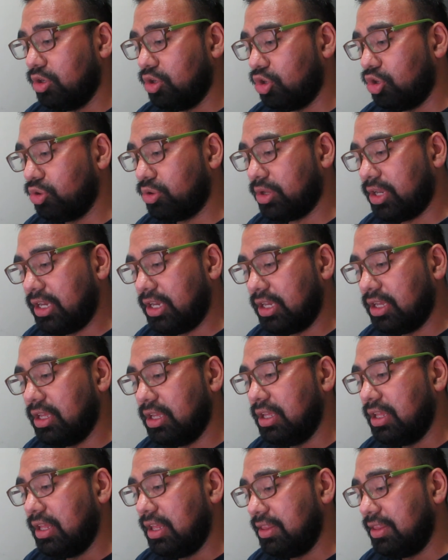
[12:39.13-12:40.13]
Okay.
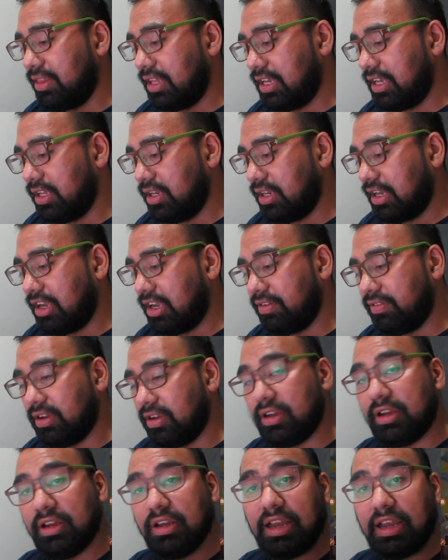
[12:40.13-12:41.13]
Then
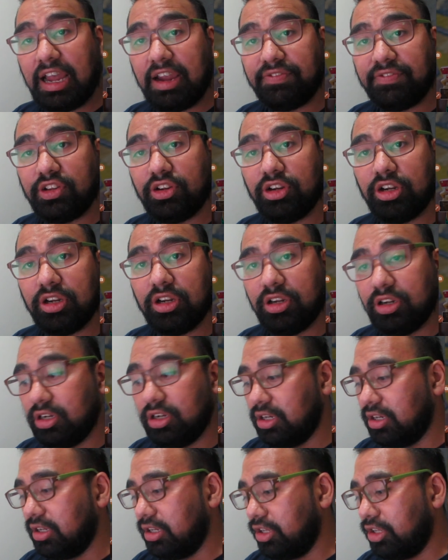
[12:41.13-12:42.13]
after,
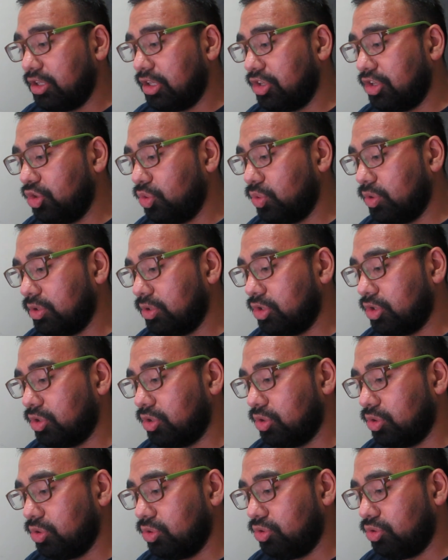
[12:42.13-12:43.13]
you'll
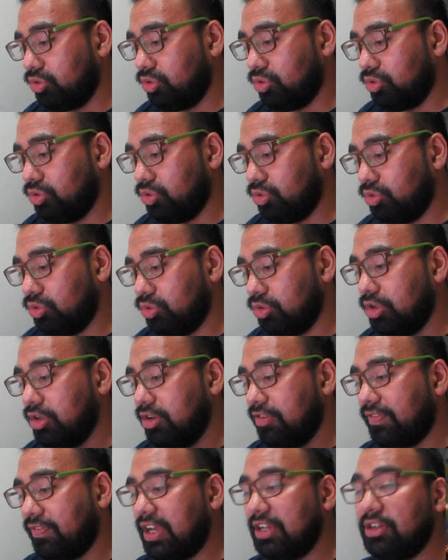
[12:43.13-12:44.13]
go to
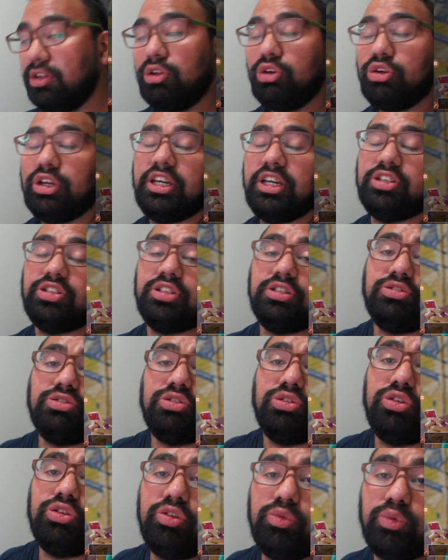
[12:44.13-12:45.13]
find a location.
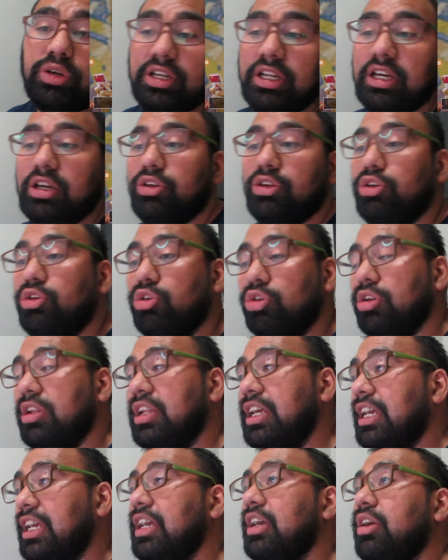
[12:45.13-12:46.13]
So right now you don't
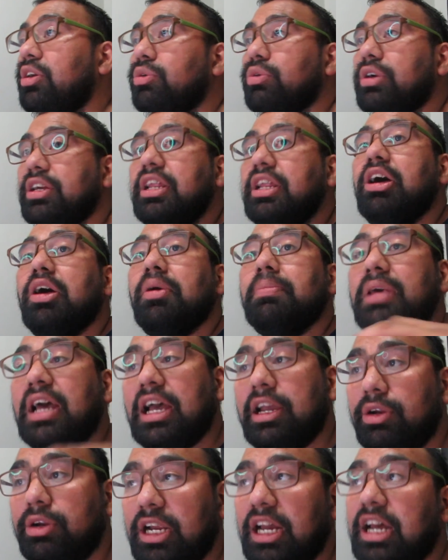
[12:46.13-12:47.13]
like. Right now
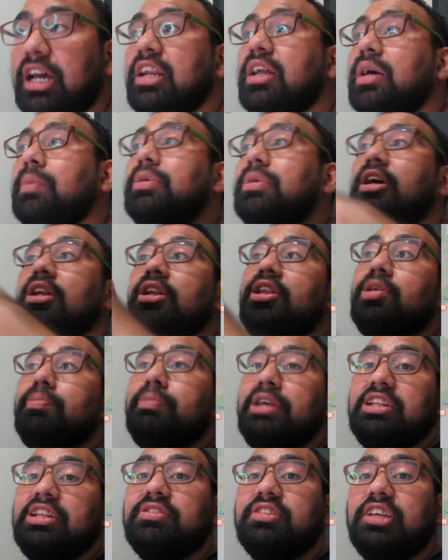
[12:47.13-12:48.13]
I'm not in the
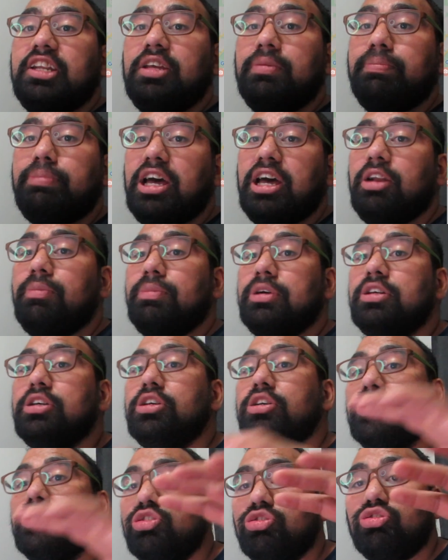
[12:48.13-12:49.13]
main city in Panama.
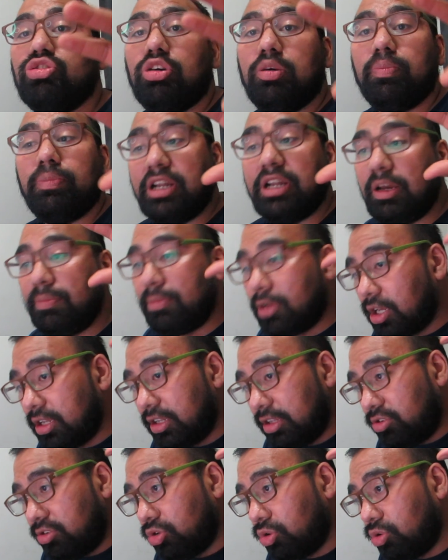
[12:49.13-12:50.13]
So, but I'm
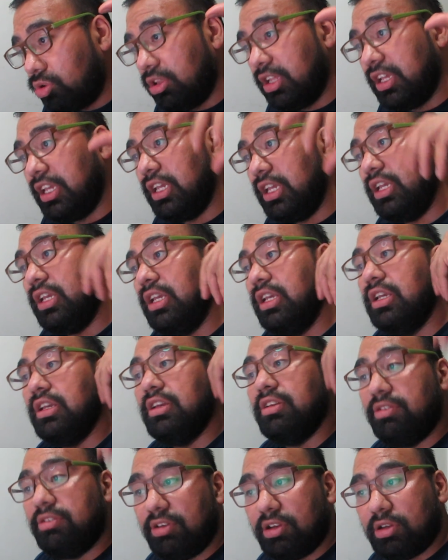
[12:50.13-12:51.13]
not totally
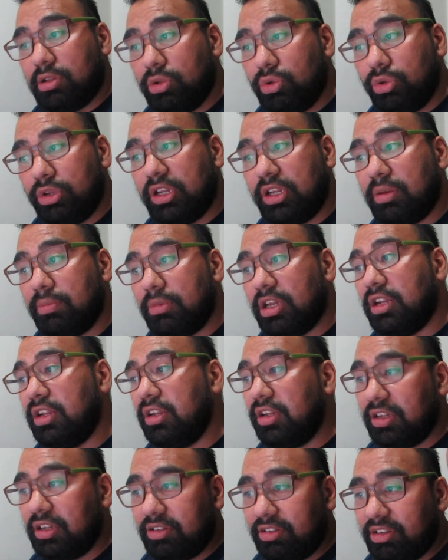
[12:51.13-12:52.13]
secluded. I'm not
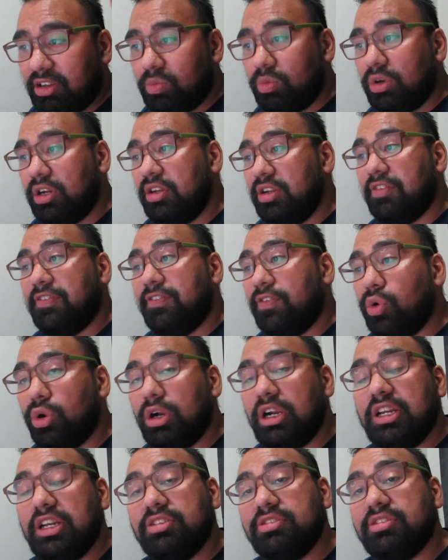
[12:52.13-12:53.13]
in somewhere in the
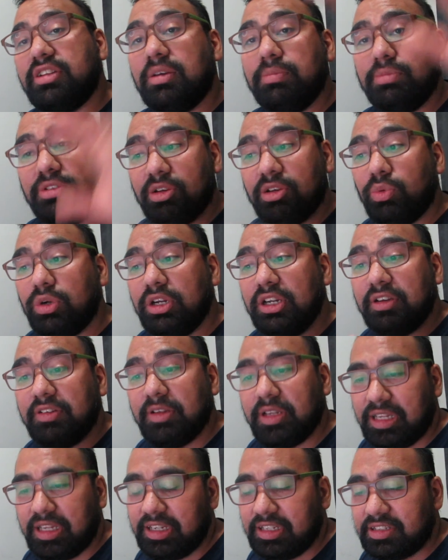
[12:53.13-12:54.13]
forest. I'm somewhere in
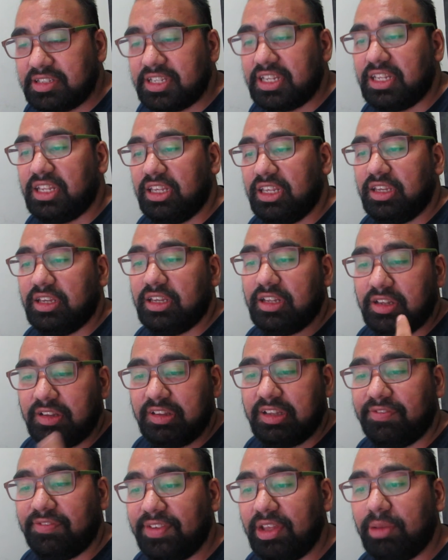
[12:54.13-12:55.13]
a city, in a
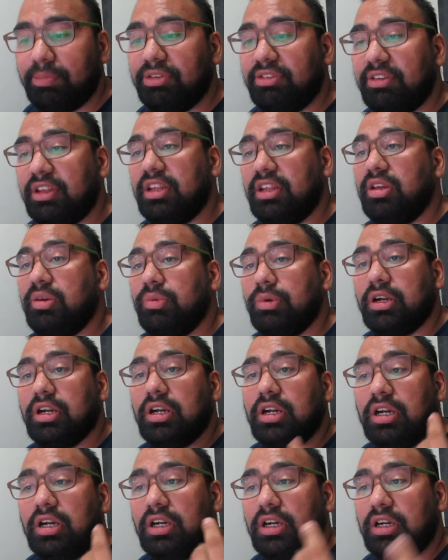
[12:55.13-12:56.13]
developed city
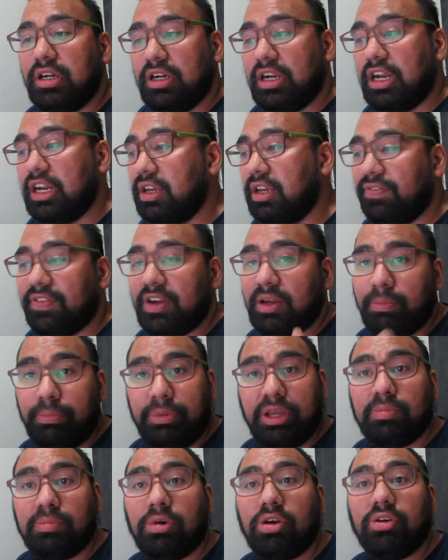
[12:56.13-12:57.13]
where I can find
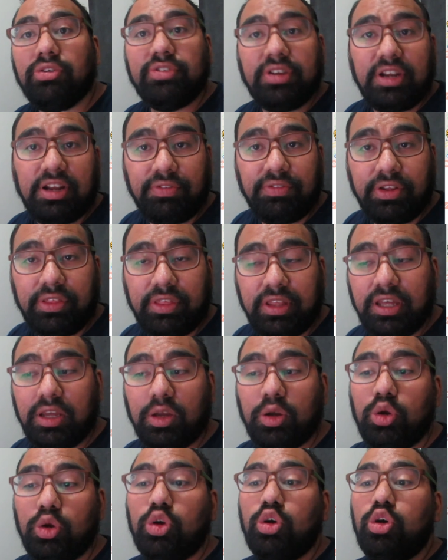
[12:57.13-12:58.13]
big malls and
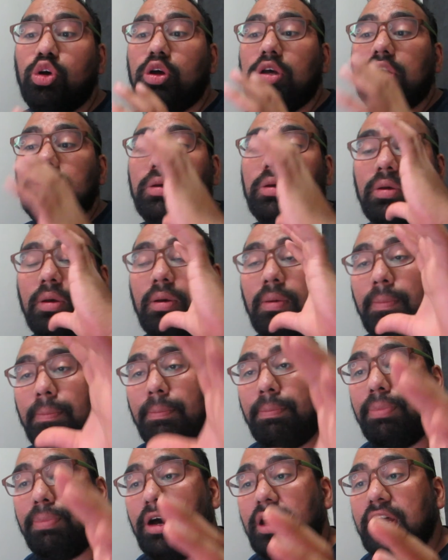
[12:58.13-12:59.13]
everything.
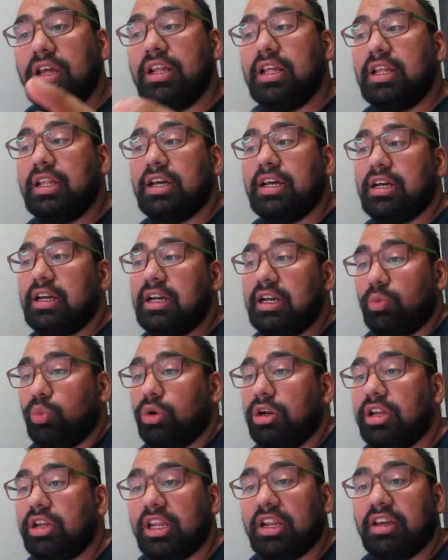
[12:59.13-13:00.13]
But
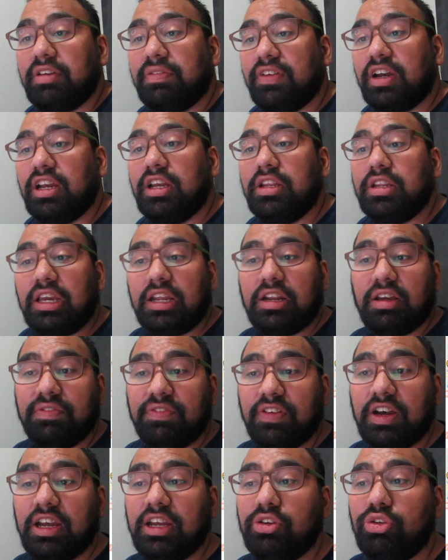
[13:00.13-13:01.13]
where can I find?
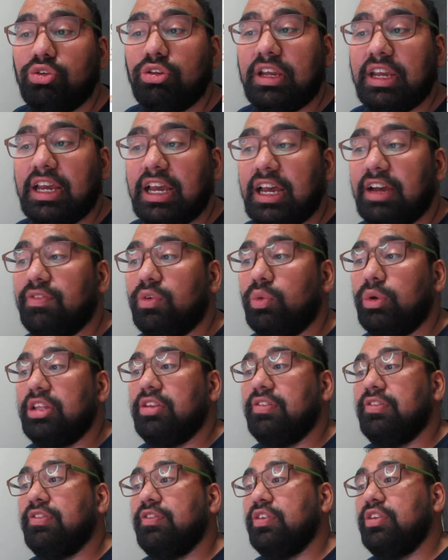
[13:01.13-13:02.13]
Do they have a
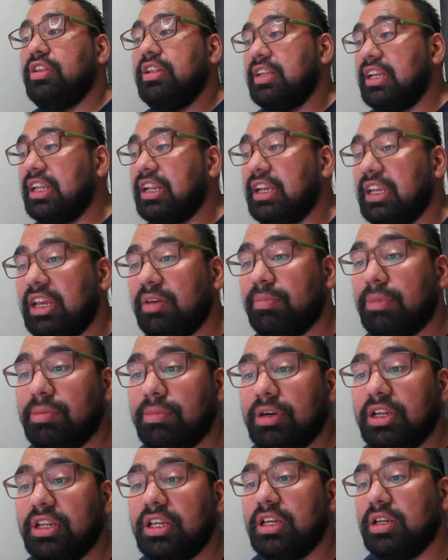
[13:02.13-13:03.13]
way? Can I get my
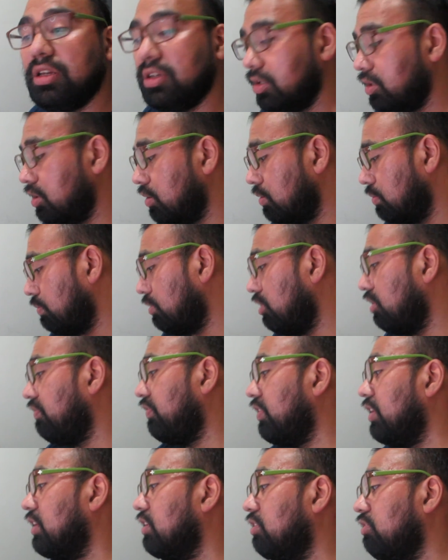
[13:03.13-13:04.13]
money?
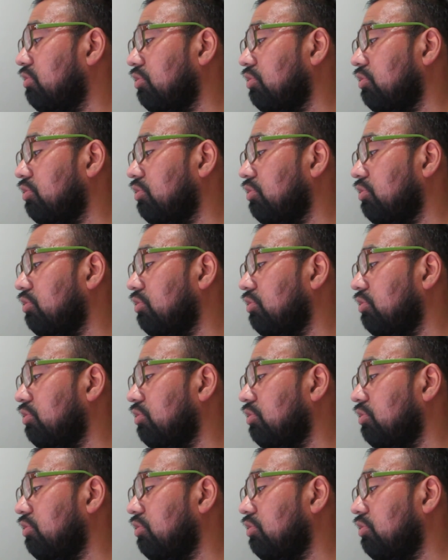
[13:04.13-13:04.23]
Perfect.